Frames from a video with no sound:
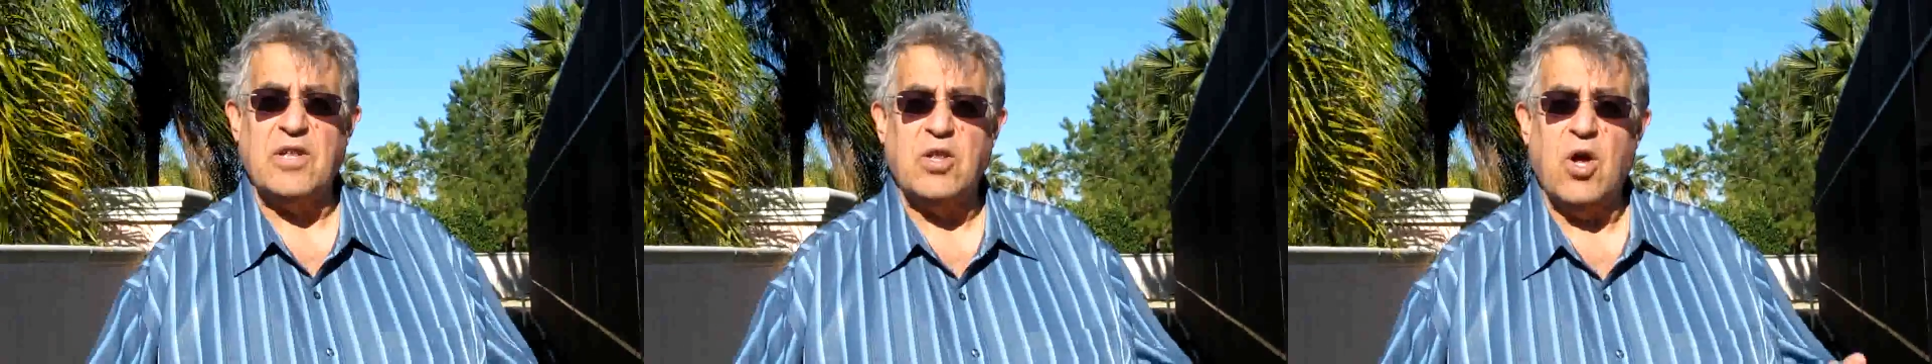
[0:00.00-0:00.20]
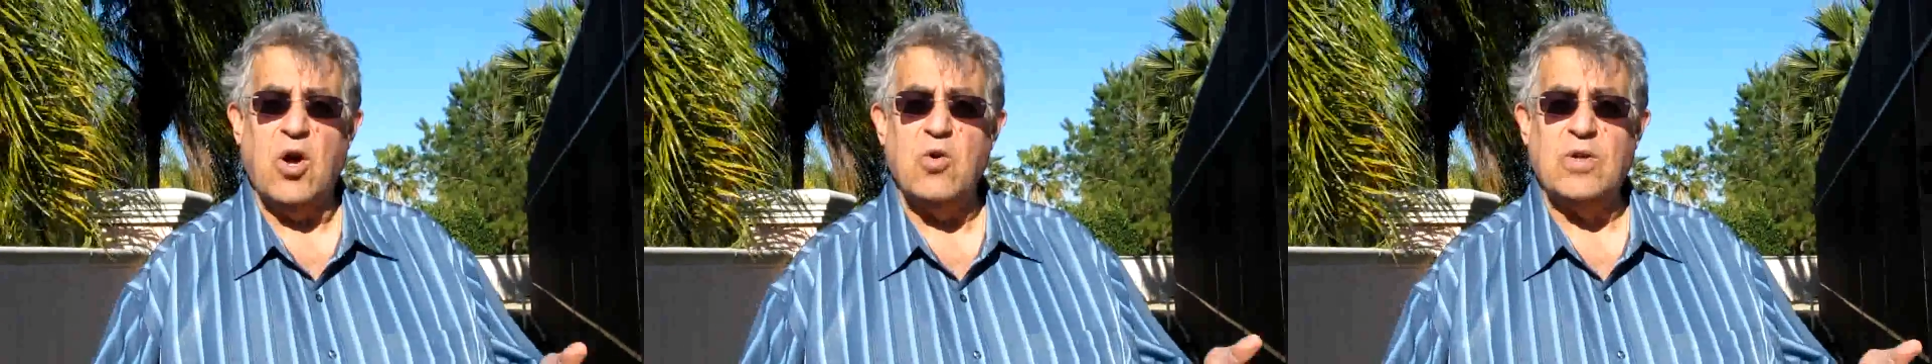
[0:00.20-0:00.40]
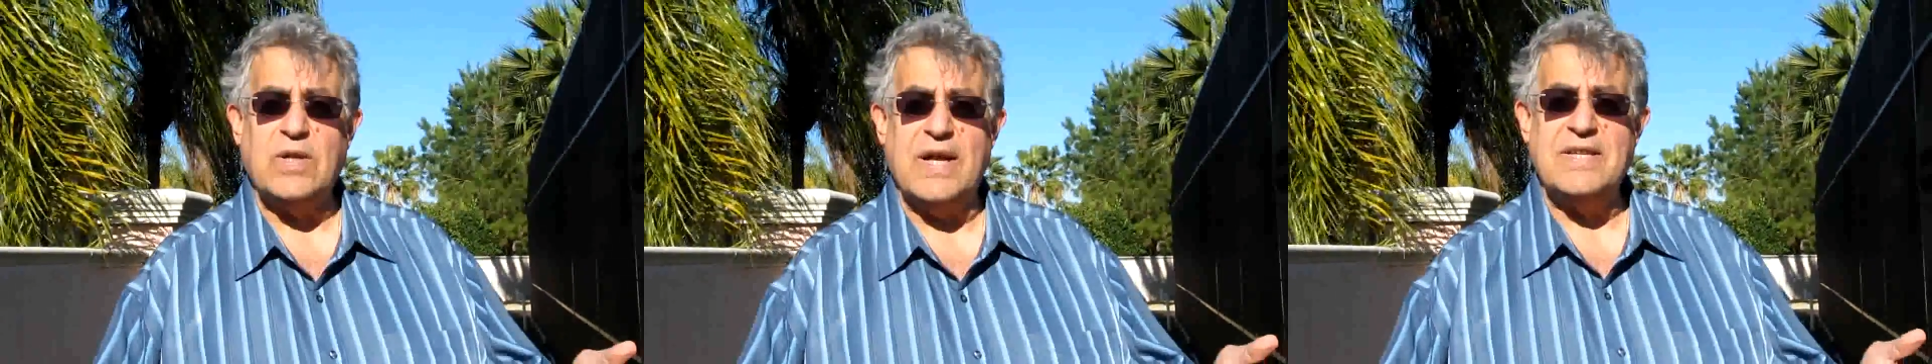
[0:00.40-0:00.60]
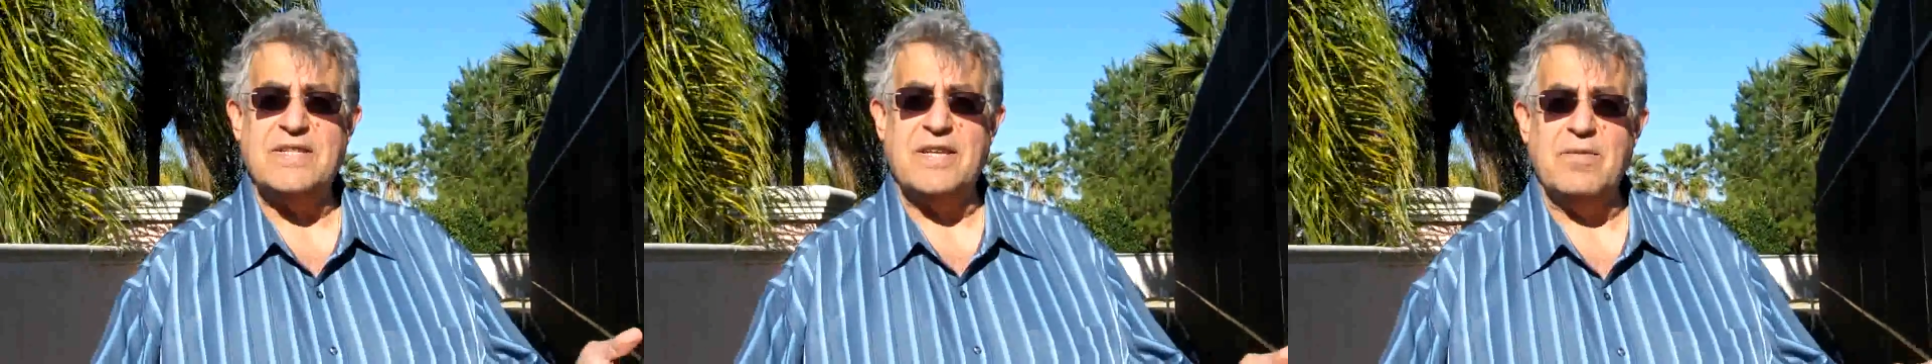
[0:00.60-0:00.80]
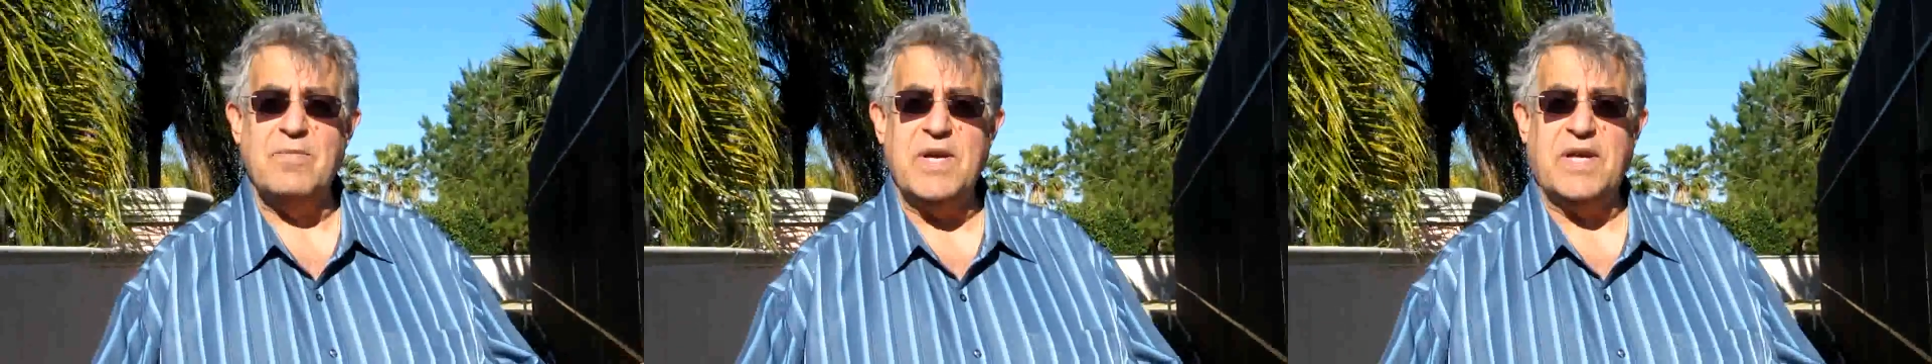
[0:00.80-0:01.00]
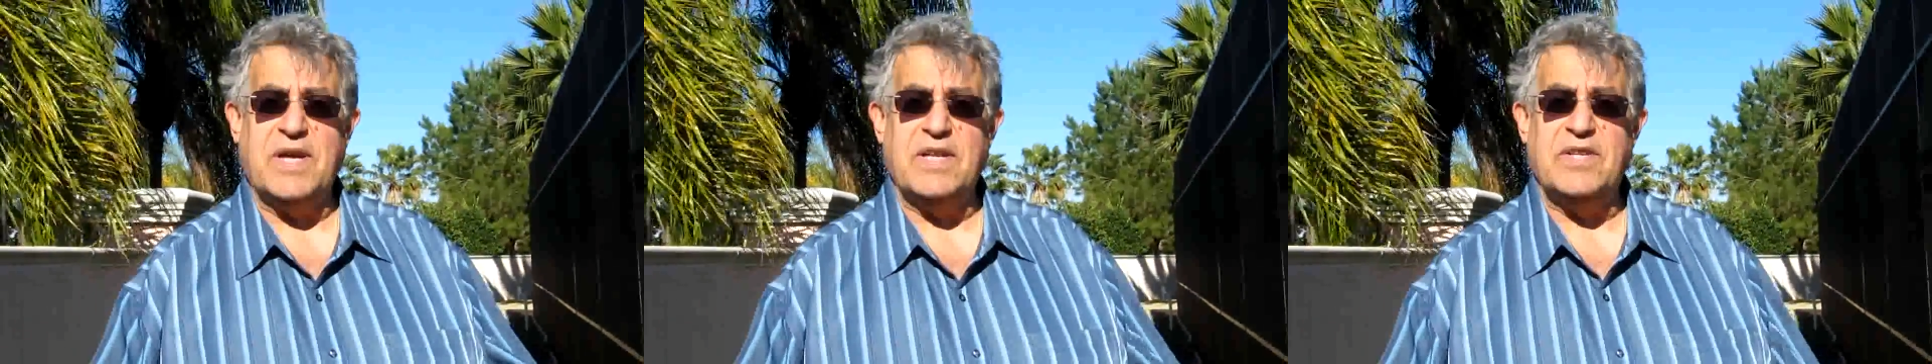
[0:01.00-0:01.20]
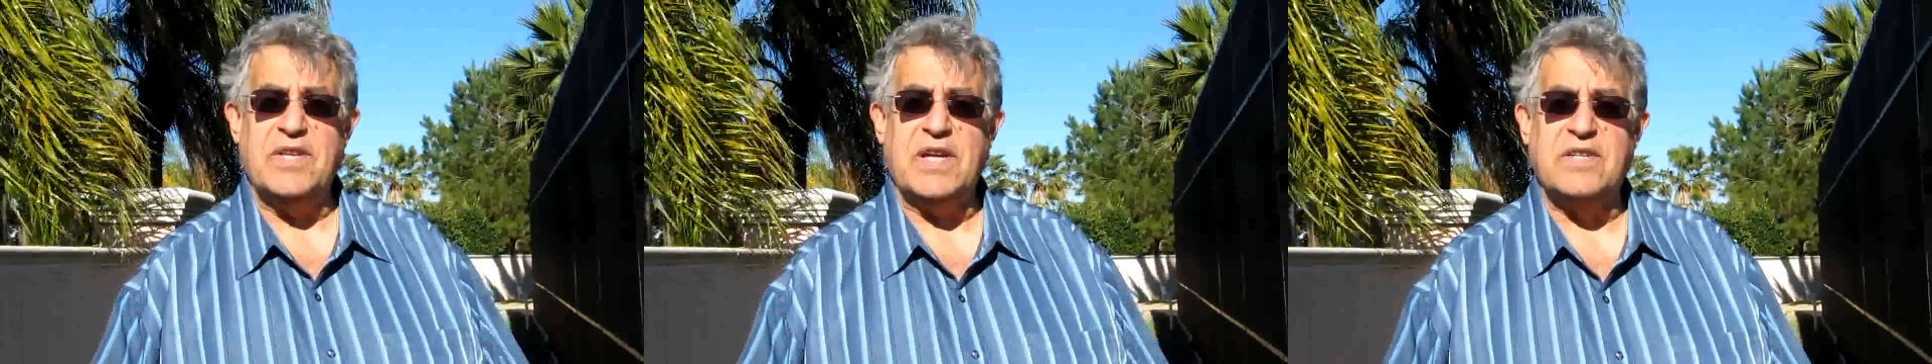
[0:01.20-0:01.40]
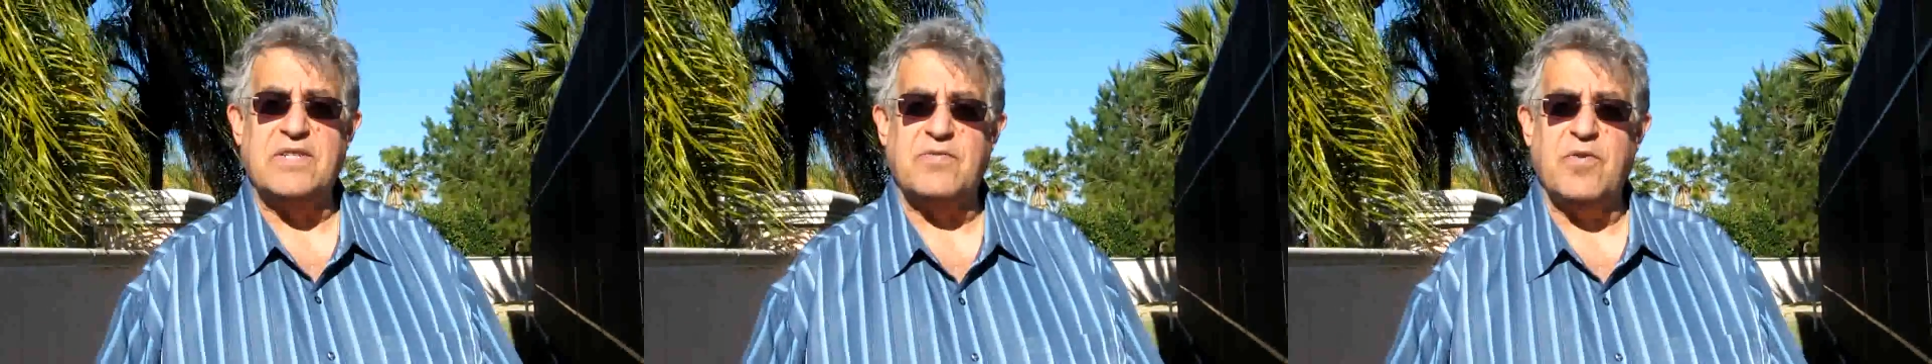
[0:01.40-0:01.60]
low glycemic
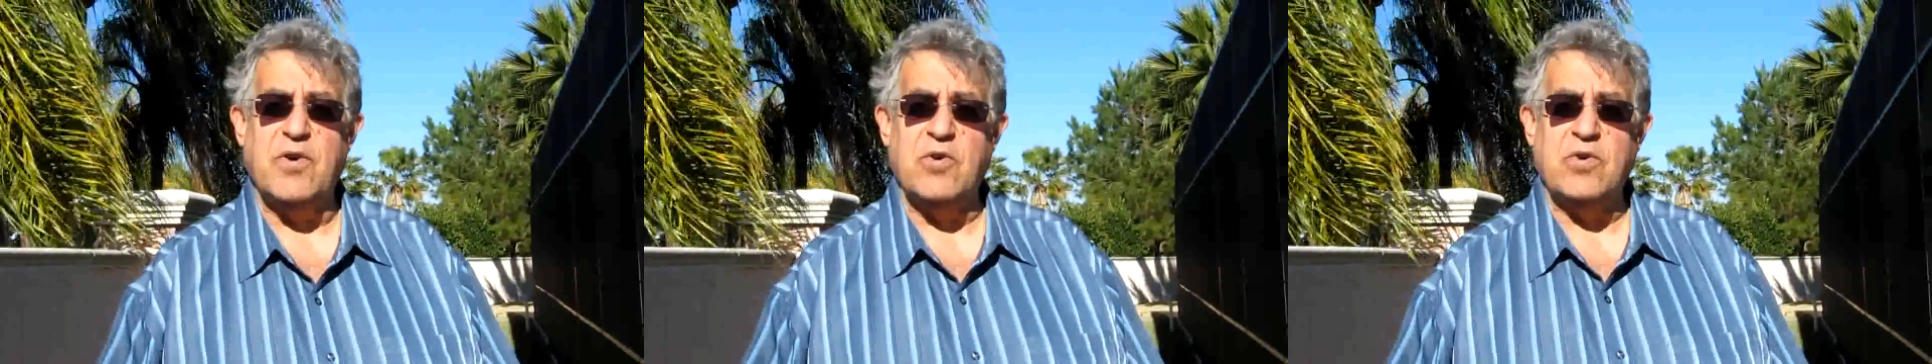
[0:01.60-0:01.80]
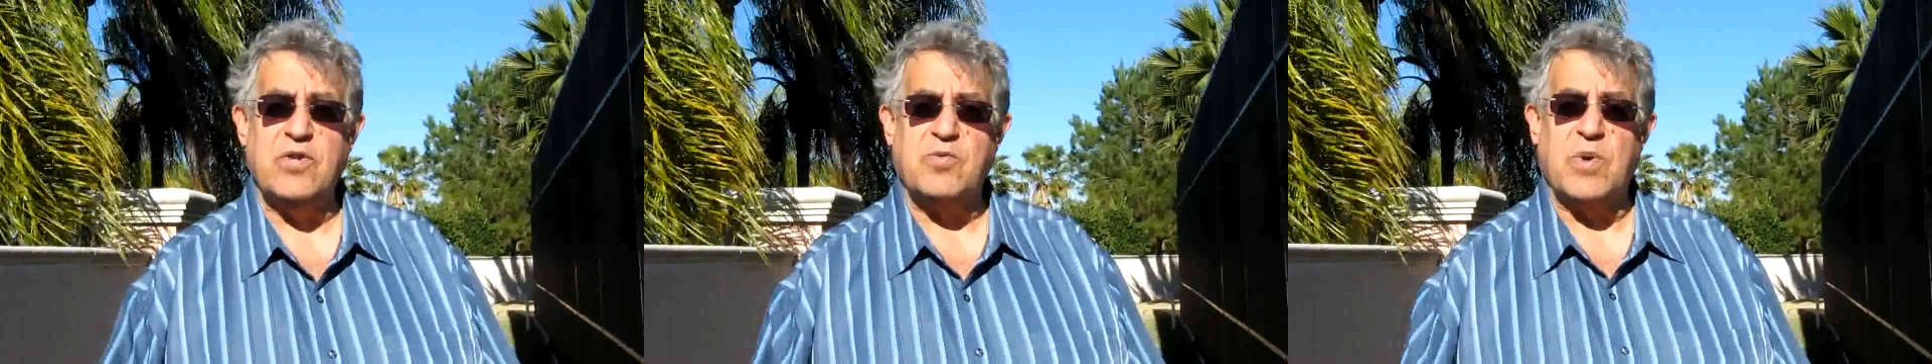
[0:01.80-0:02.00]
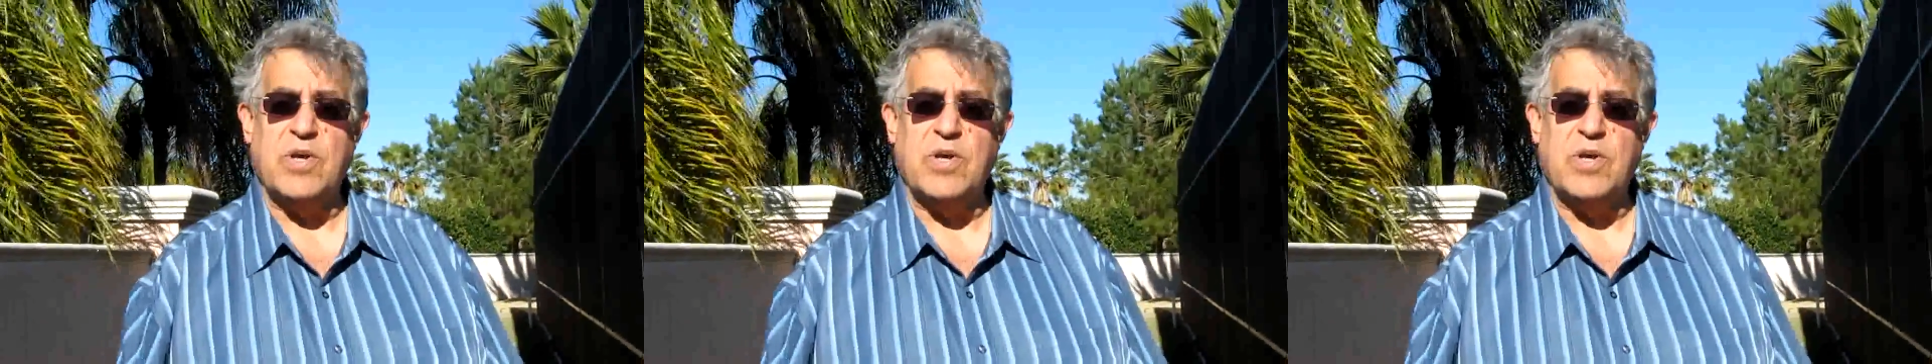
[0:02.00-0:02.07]
index foods.